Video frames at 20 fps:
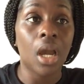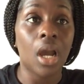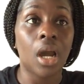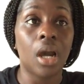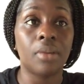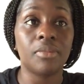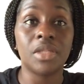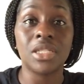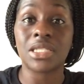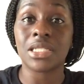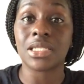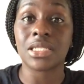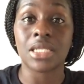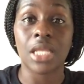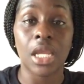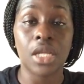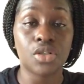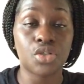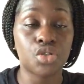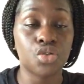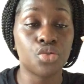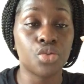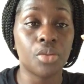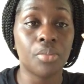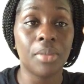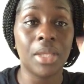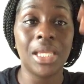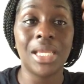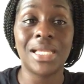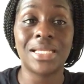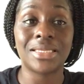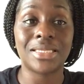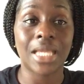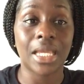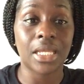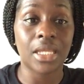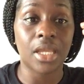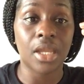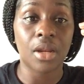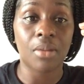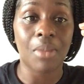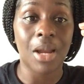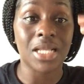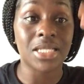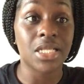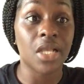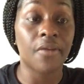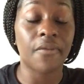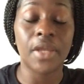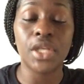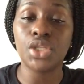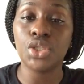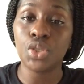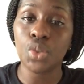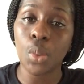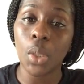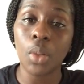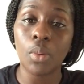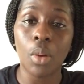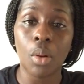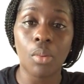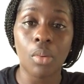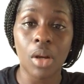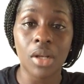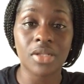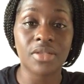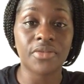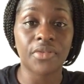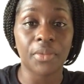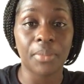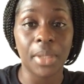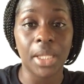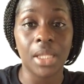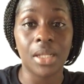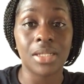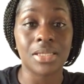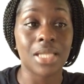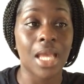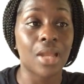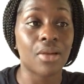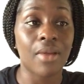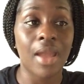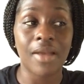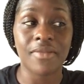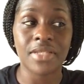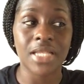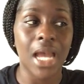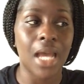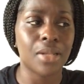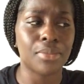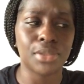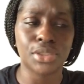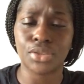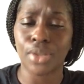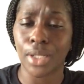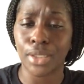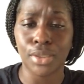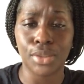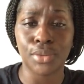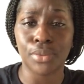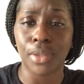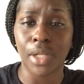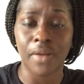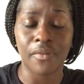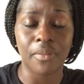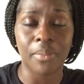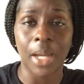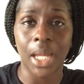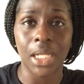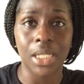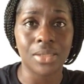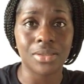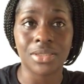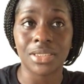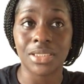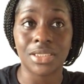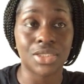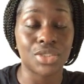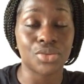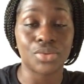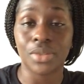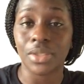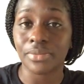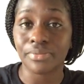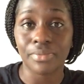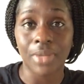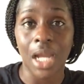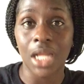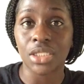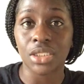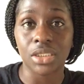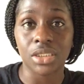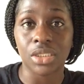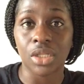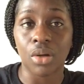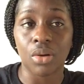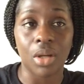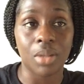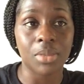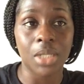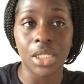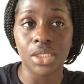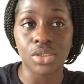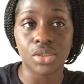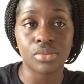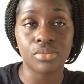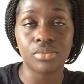Um, this is staying true to me and taking care of myself and doing what works for me, because I don't have time to be trying to do what everybody else is doing. I just don't. I'm not,